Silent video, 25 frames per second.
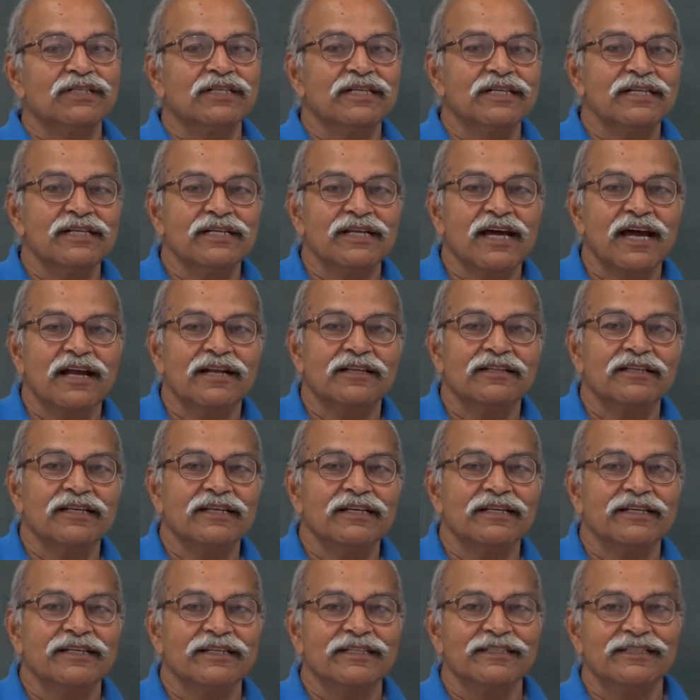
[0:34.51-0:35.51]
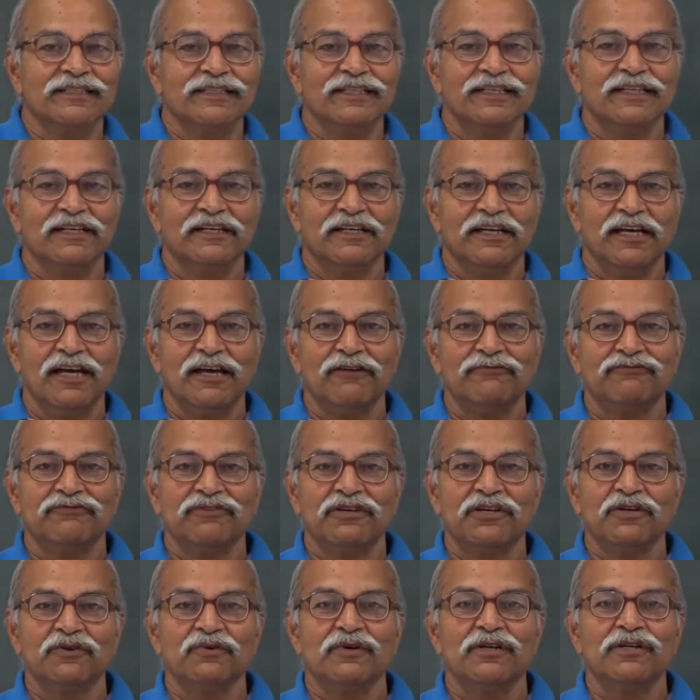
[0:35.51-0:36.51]
the entire thing is F
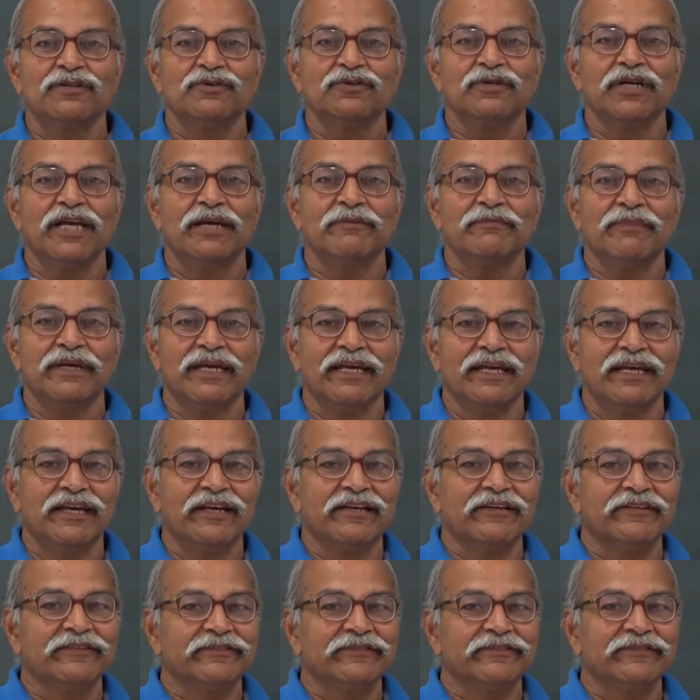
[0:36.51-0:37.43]
equal to m a.